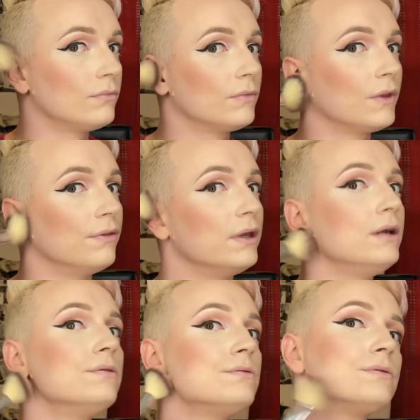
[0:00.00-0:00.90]
And the
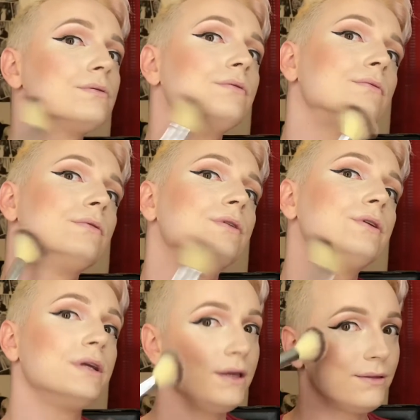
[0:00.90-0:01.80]
ears,
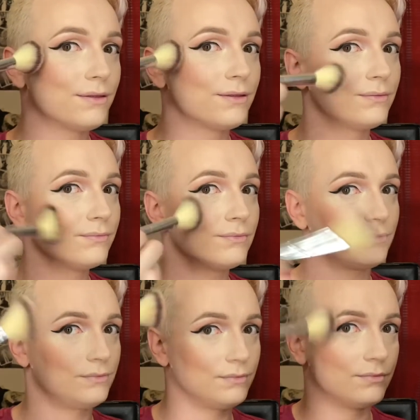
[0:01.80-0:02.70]
underneath,
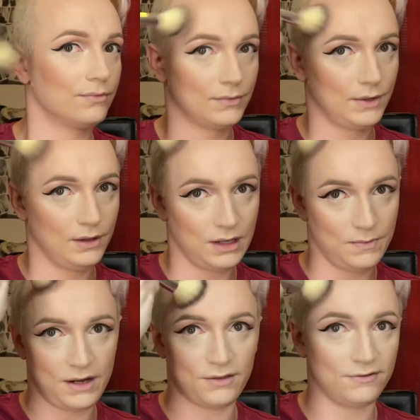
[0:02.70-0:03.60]
a little bit
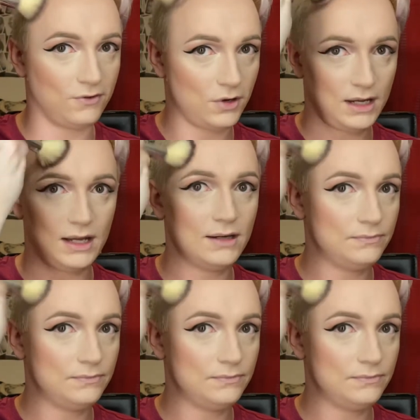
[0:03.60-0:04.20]
on the forehead.